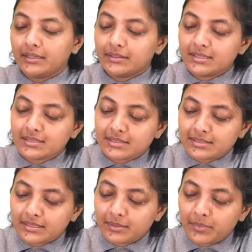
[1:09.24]
This is
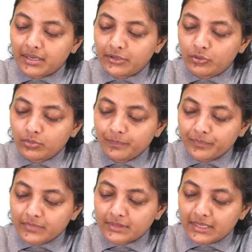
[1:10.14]
the demand two,
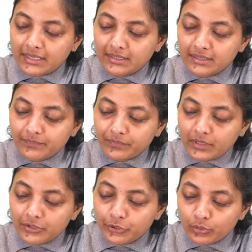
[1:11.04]
that
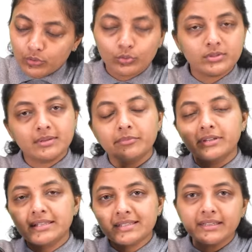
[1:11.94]
due to some
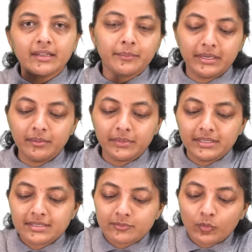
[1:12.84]
recent
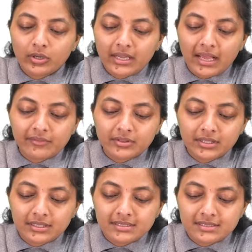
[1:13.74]
amendments, what have the
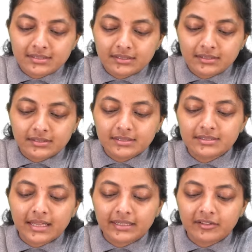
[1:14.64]
concerns
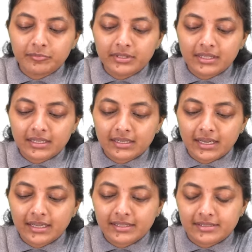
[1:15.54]
that have been
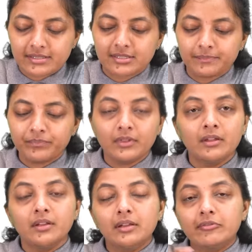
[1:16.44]
arised
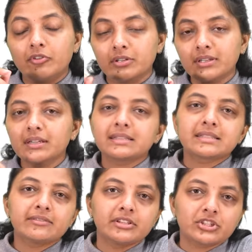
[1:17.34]
for the
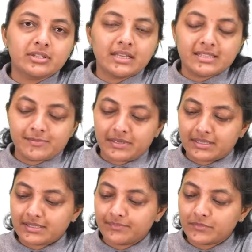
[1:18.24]
conservation
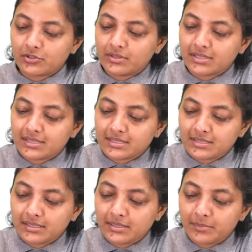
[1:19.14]
aspects? So this is
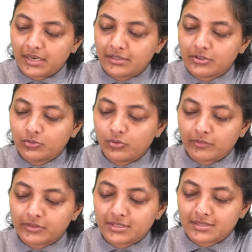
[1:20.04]
the demand two
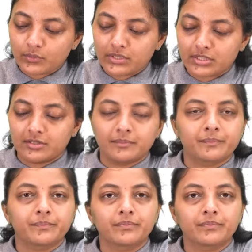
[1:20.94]
of this question.